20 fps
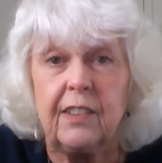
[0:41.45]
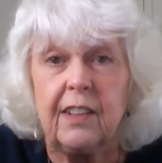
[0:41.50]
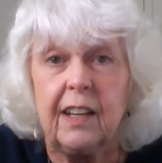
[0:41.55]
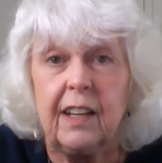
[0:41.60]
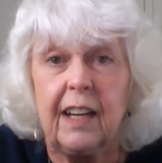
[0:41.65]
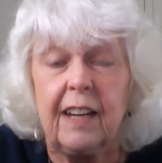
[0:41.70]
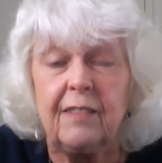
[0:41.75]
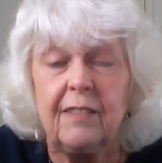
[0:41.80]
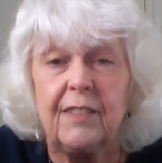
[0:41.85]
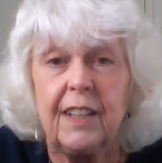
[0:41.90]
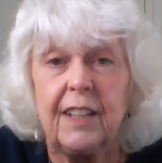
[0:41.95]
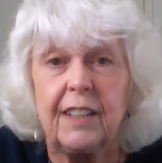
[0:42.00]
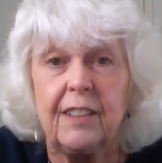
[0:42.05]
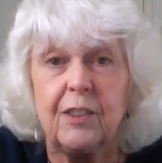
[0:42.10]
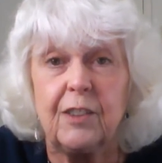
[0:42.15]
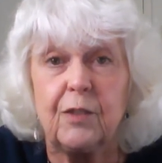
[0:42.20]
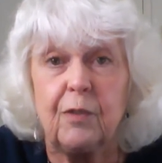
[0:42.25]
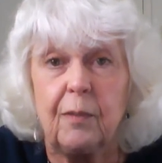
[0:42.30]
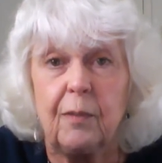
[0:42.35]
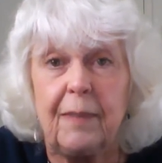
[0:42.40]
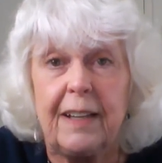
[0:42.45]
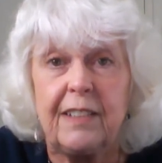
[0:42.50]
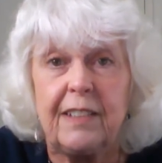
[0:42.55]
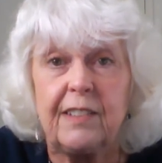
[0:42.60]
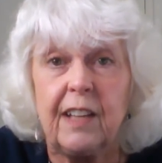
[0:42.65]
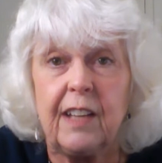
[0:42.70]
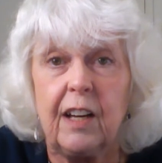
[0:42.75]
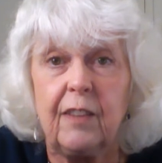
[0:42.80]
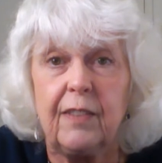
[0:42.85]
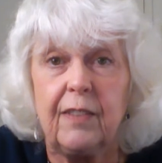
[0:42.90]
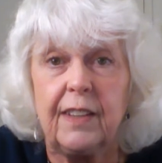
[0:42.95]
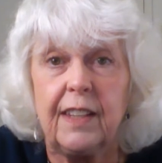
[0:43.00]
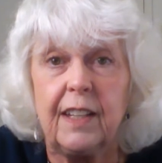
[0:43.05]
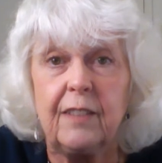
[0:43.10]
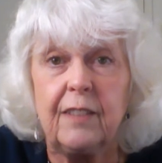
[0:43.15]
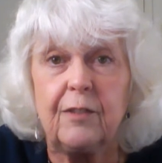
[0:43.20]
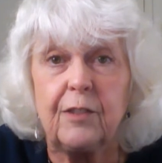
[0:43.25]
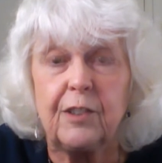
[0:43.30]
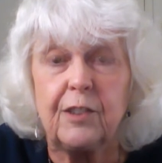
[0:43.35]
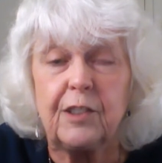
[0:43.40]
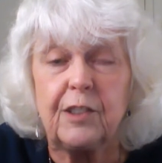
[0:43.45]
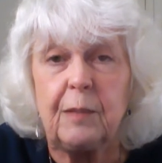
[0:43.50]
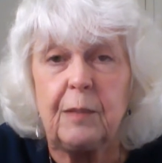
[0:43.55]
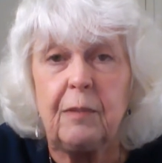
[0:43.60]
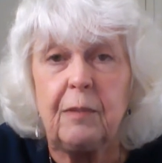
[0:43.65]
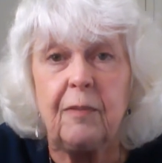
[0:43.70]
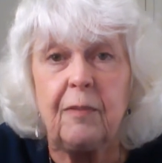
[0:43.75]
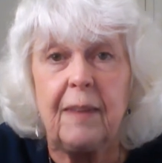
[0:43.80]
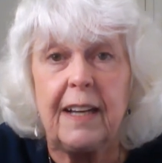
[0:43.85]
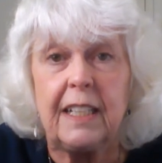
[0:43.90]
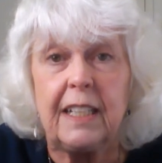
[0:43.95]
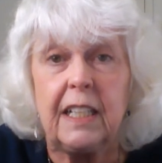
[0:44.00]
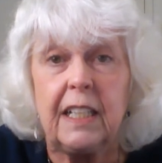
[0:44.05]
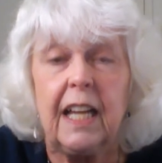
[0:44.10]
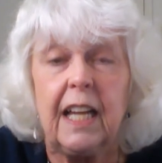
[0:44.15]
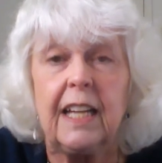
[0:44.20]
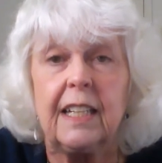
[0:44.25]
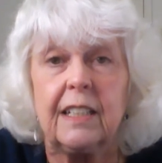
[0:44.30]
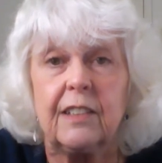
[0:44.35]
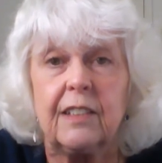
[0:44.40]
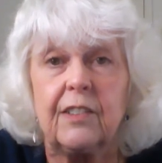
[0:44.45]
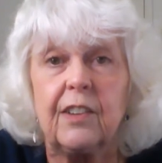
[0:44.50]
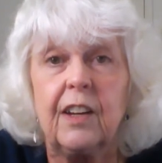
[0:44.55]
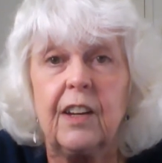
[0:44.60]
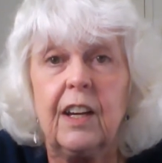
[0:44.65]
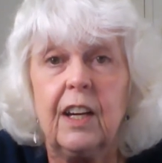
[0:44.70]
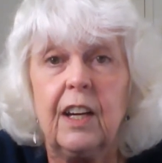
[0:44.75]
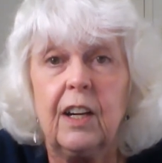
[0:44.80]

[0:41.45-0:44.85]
I've done this for myself and then for some of my clients